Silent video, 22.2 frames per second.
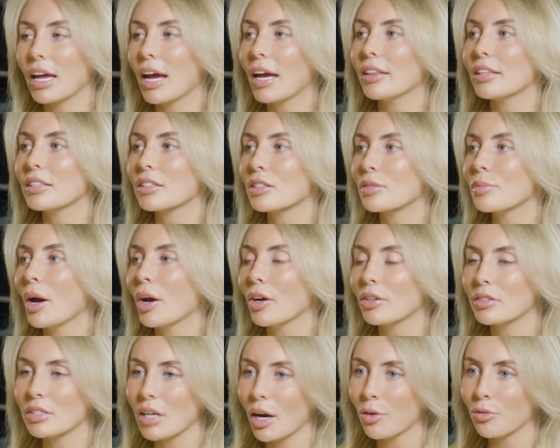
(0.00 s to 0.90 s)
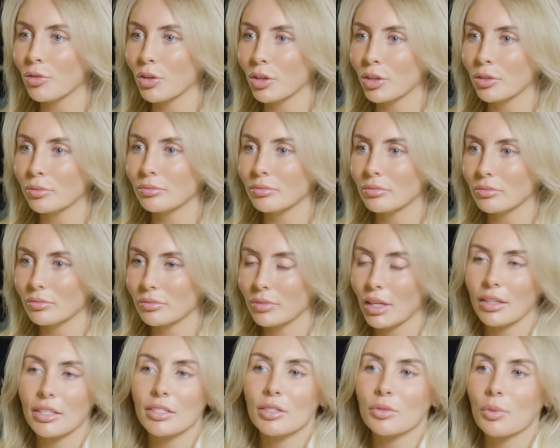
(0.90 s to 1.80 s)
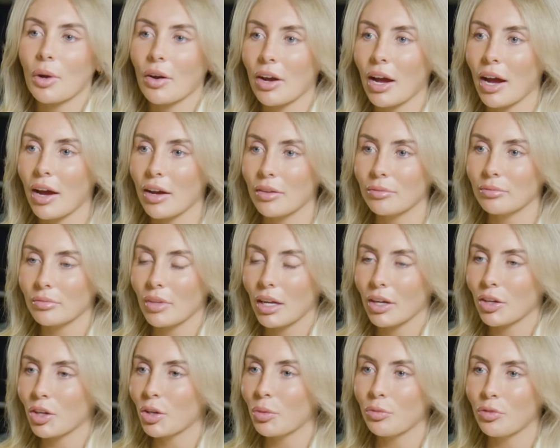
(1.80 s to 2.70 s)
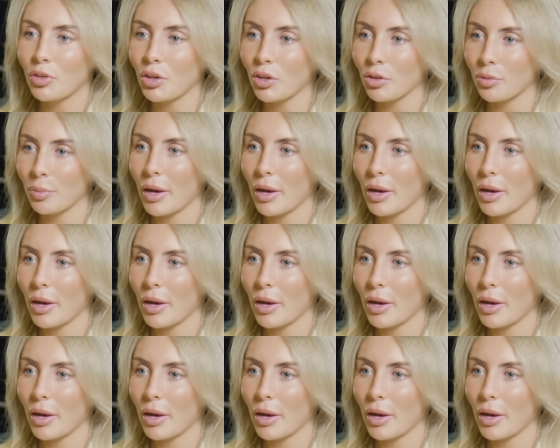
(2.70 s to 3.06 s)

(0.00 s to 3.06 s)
hey, this is my hotel room. Like, this is where I am. Like, come fuck